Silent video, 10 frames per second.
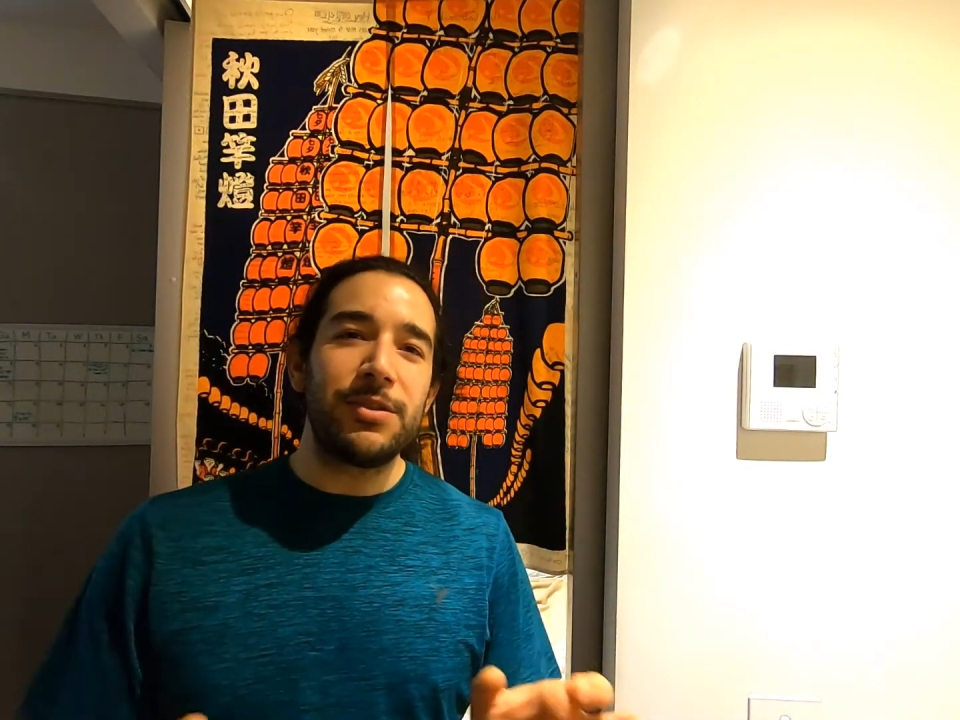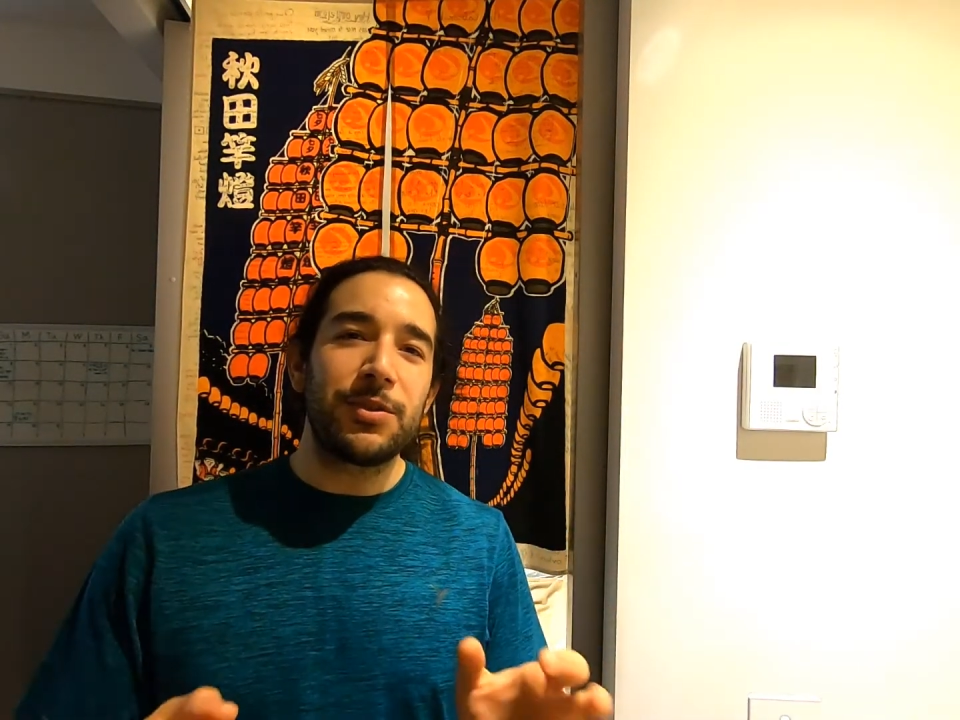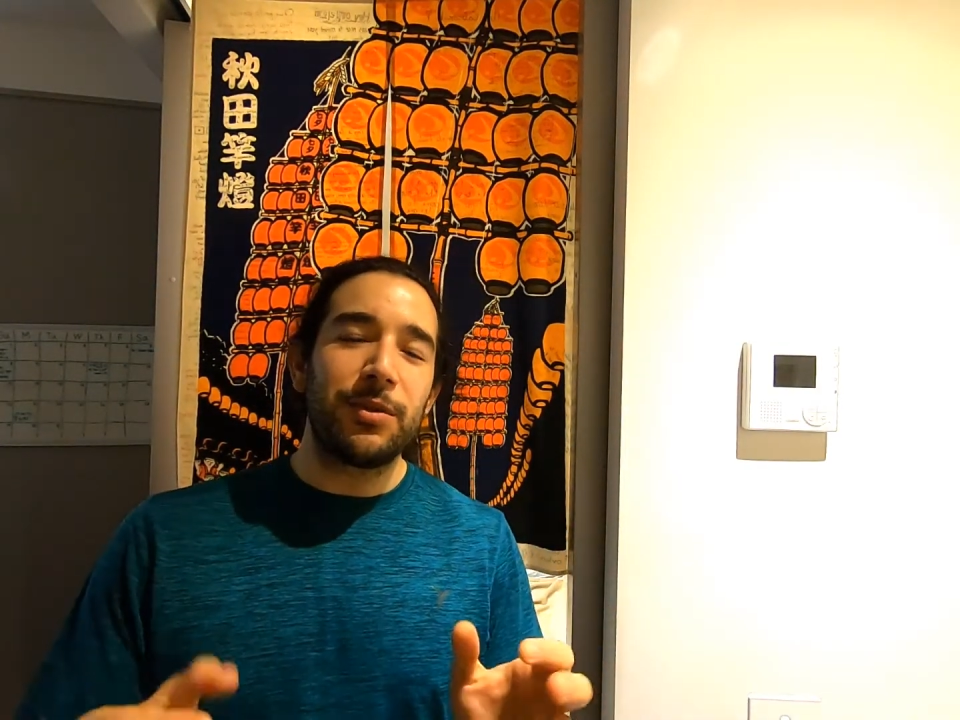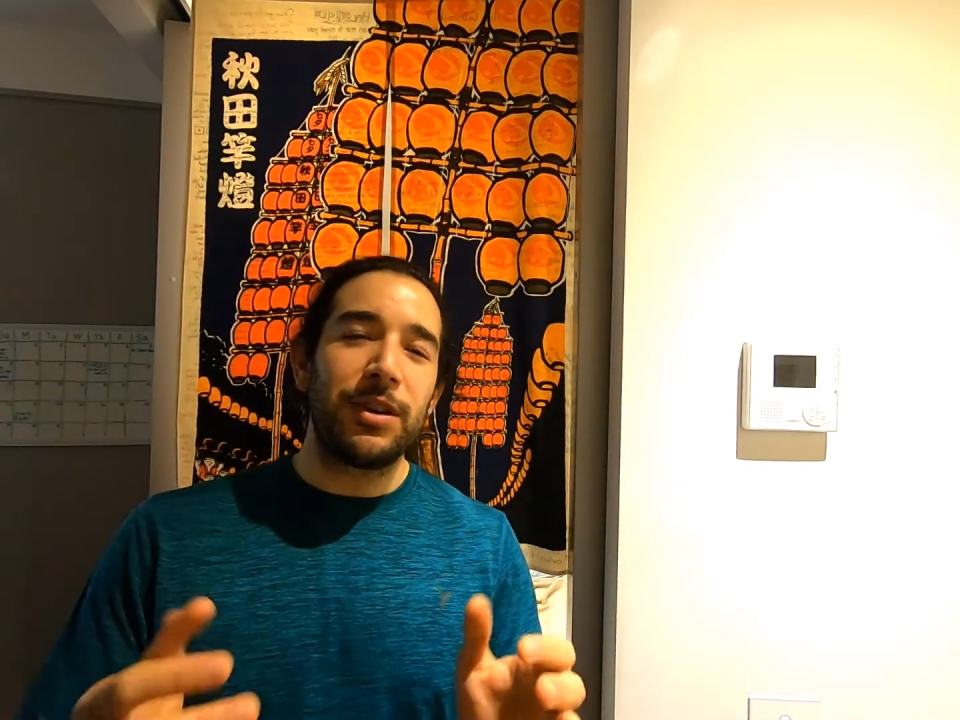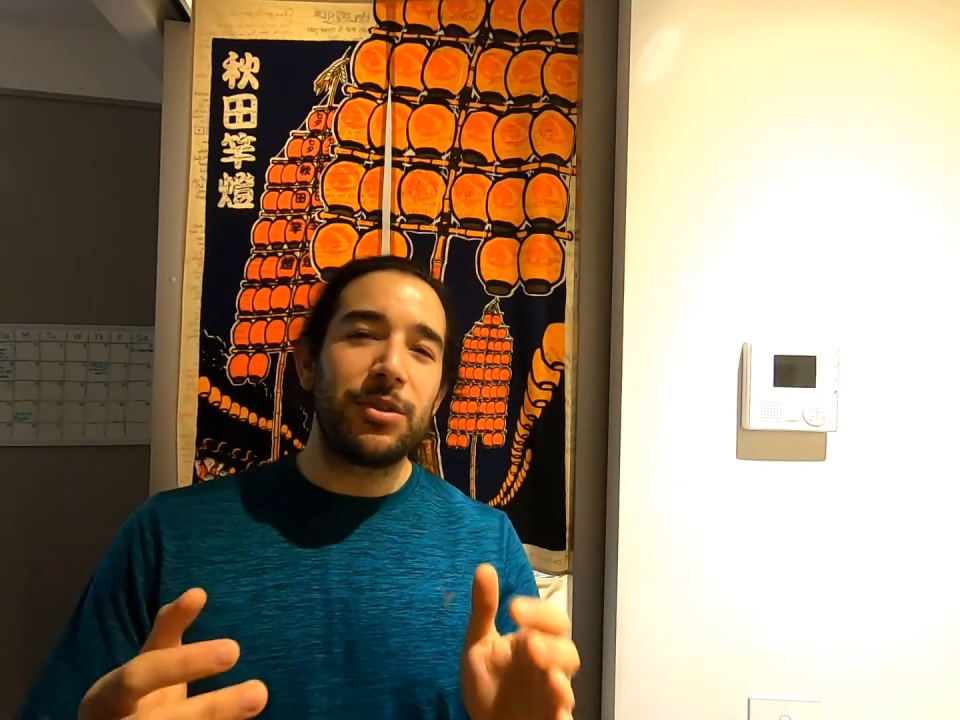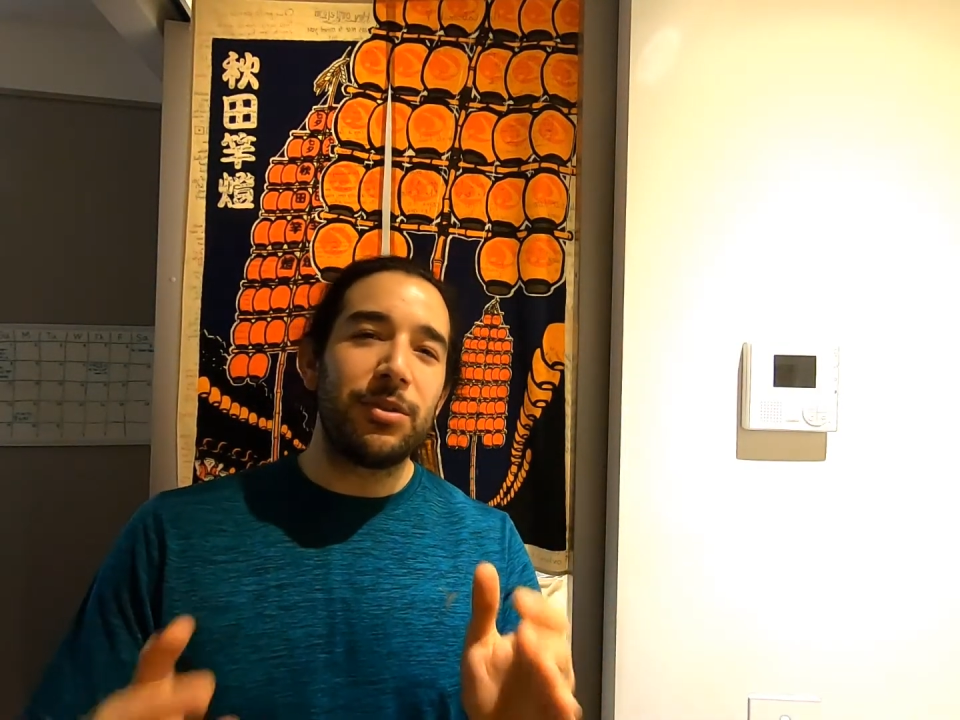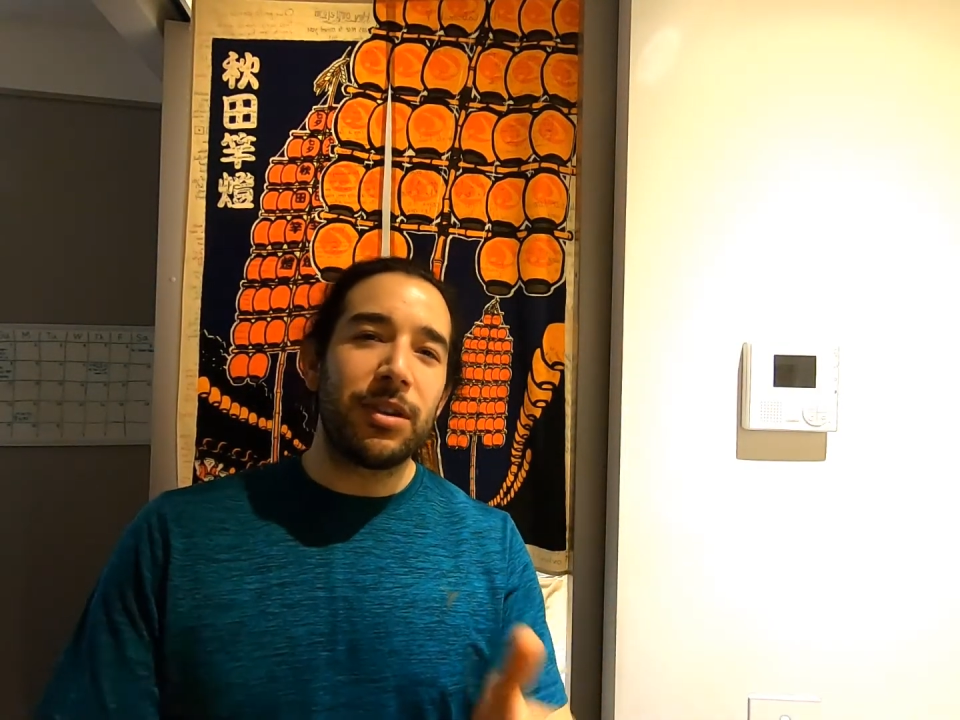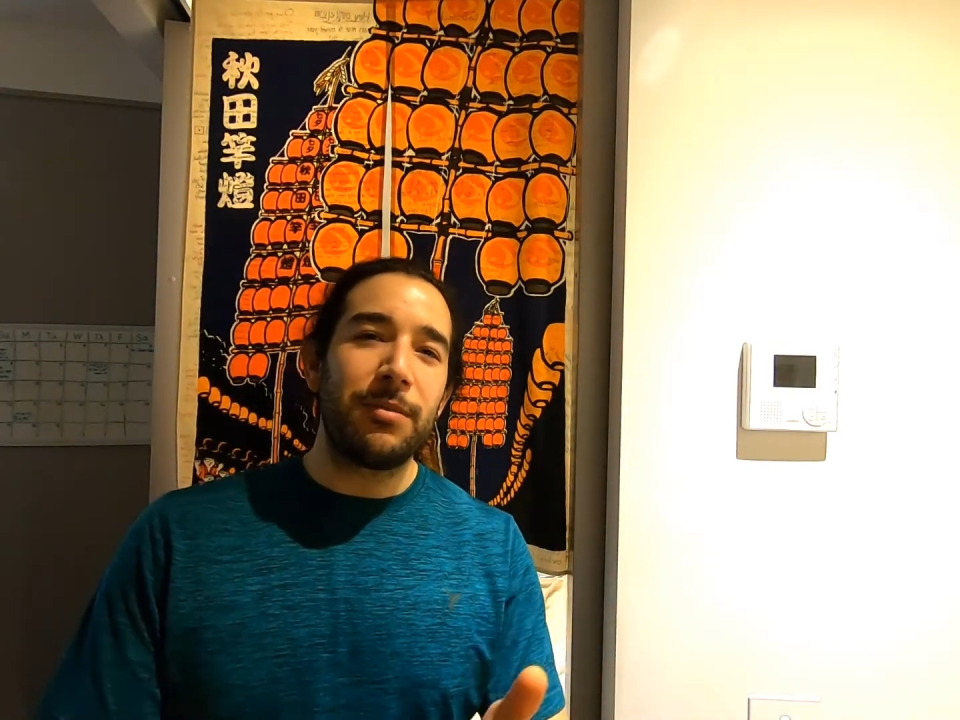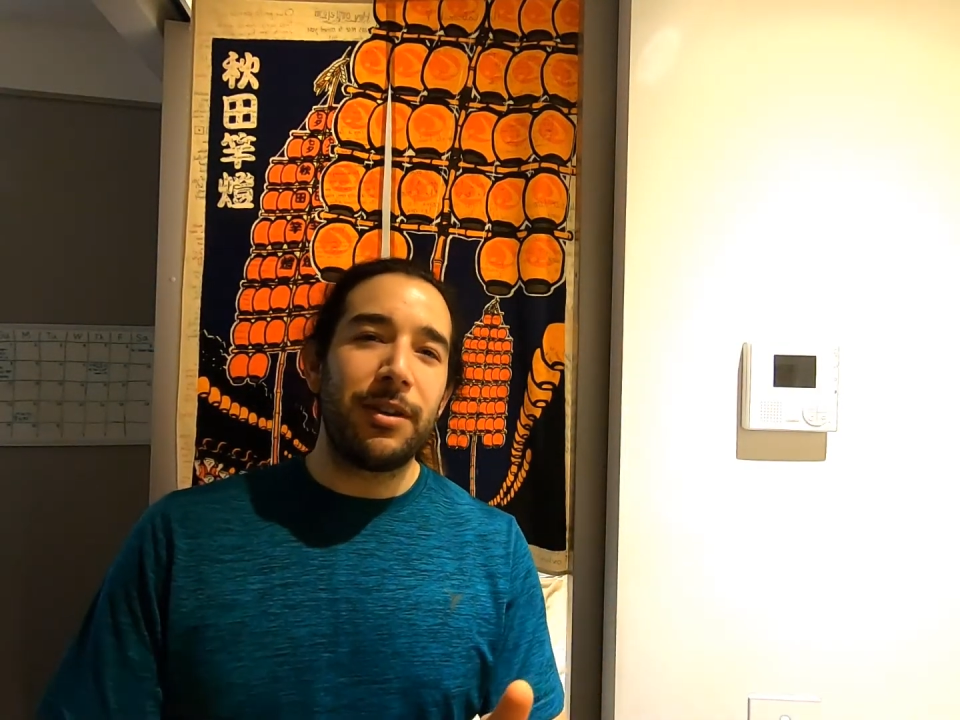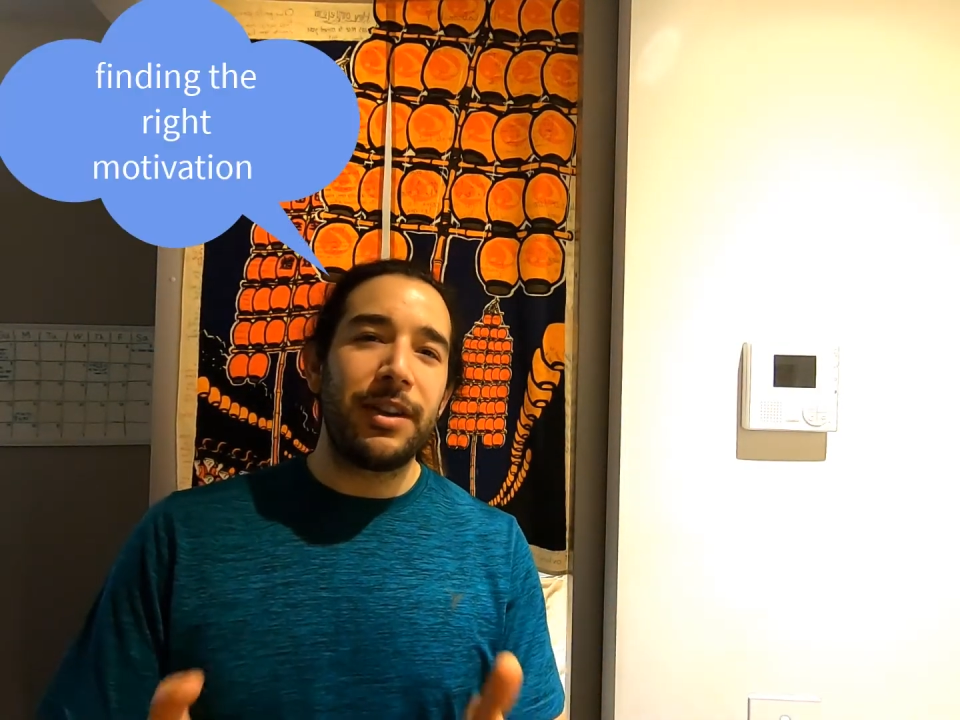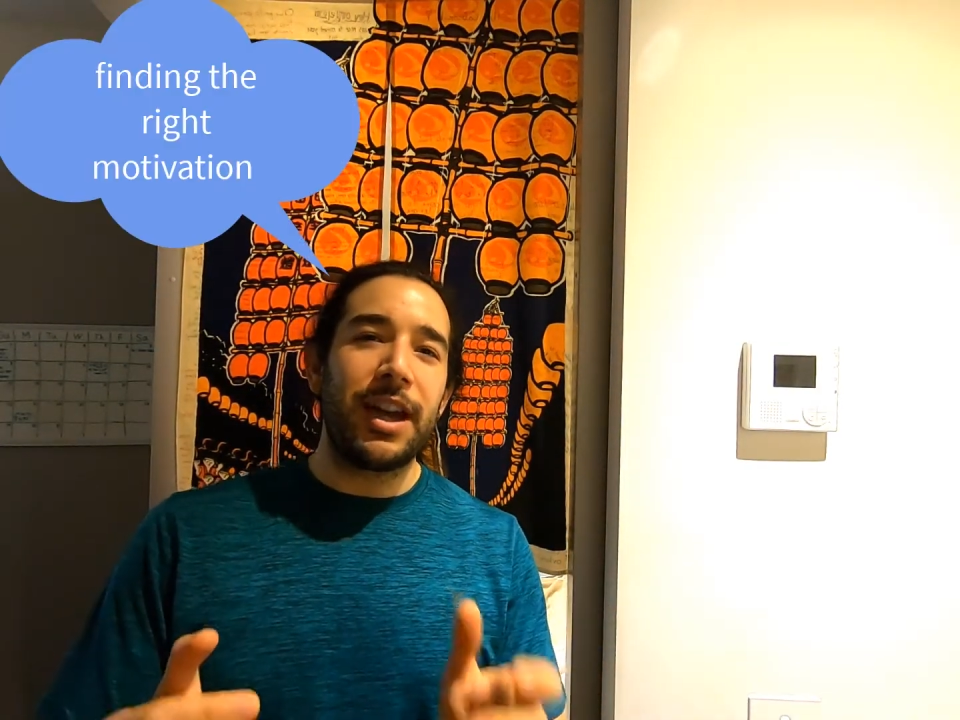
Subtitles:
just want to talk about